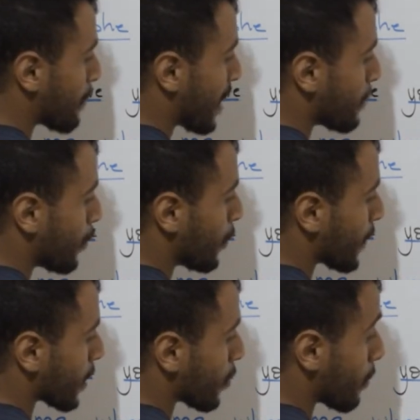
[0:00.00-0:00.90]
past
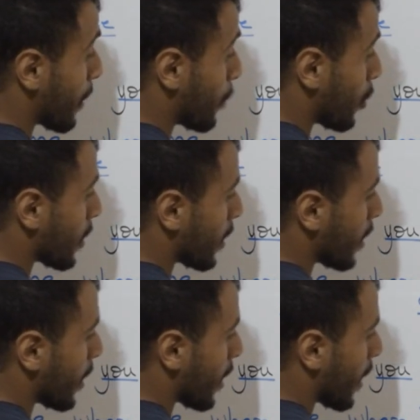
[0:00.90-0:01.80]
perfect. Do you remember?
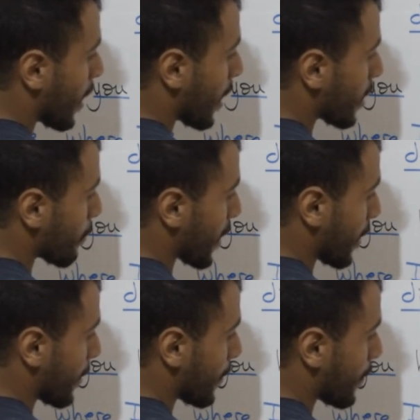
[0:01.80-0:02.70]
Had
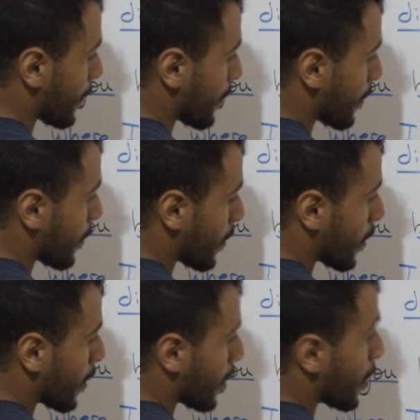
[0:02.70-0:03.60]
been.
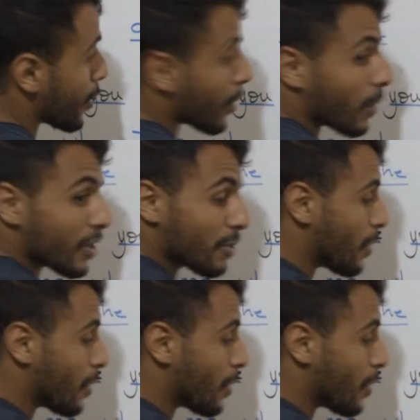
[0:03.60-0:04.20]
No question